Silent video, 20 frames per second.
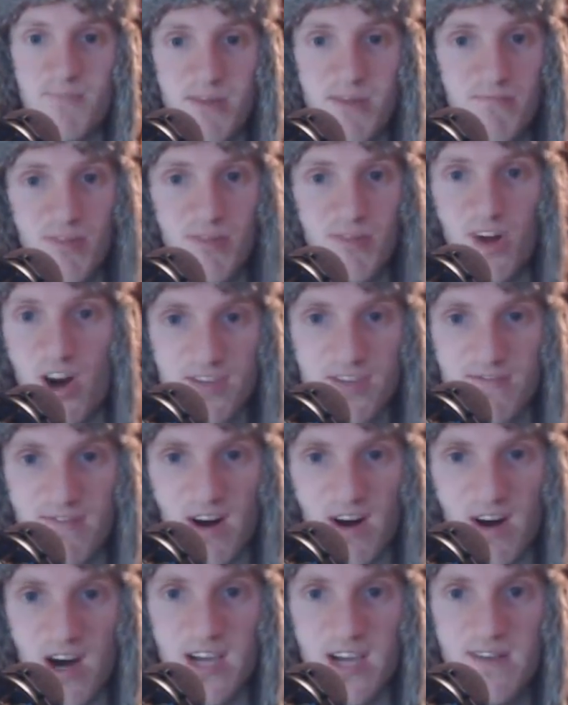He blocks
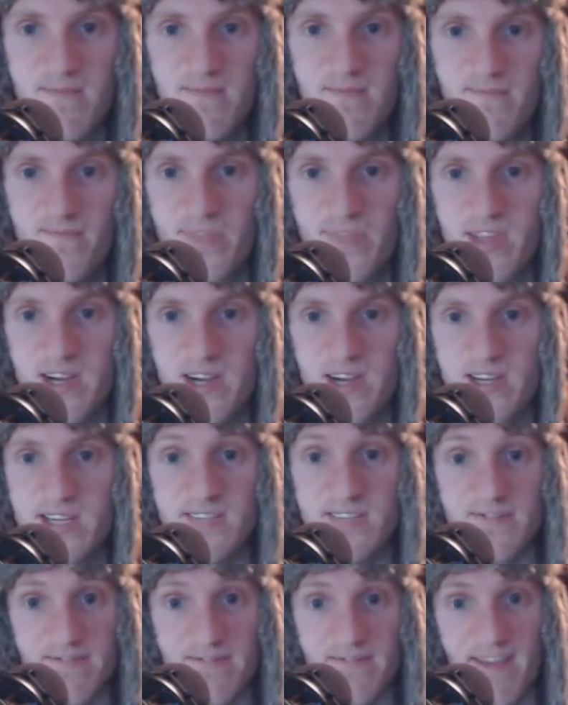fine.
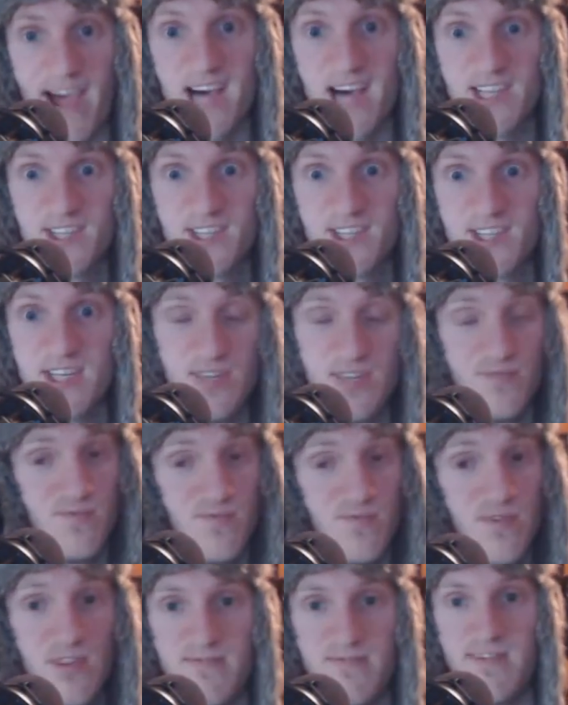He's fast. He's
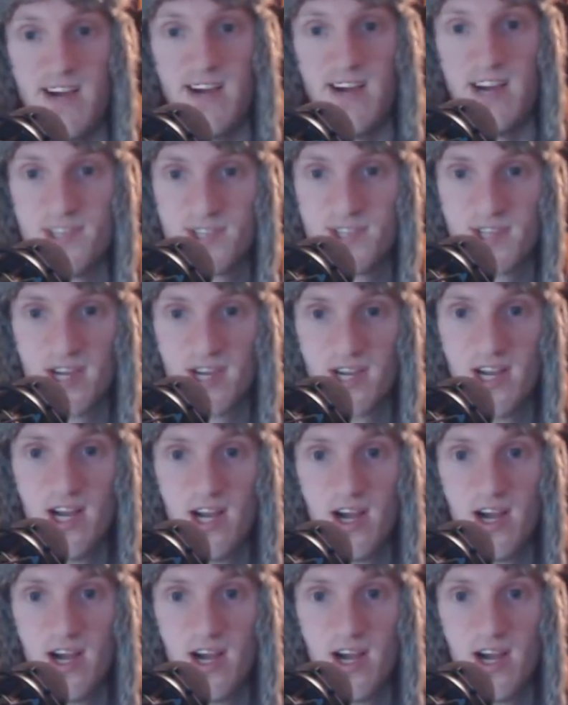really fast.